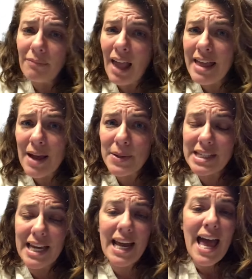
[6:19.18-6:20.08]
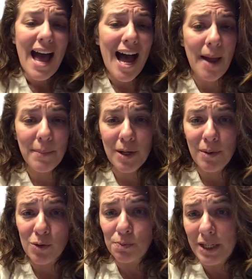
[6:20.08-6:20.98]
And that was it. I'm going to
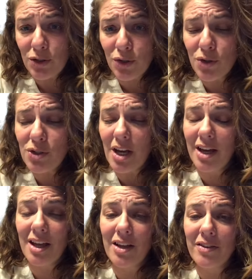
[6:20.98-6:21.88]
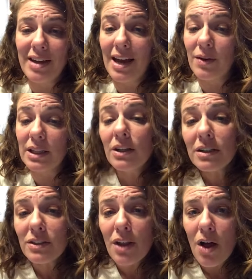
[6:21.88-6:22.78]
post pictures of how it
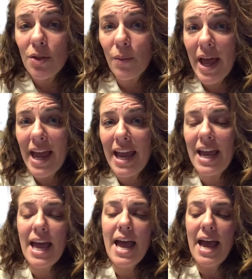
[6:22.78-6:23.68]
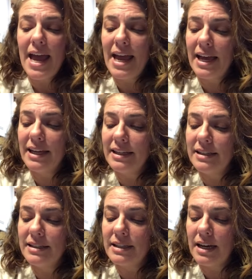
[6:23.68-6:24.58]
looked along the way.
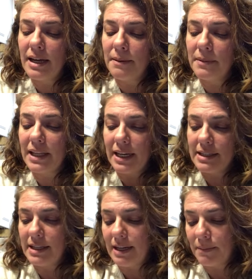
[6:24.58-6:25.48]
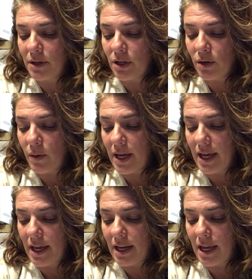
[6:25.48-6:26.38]
And like I said, I'm going to go
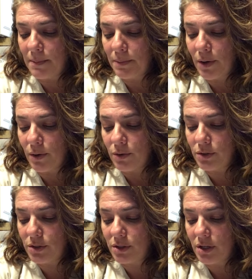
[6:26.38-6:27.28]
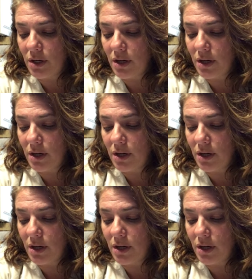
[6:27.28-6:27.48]
ahead and post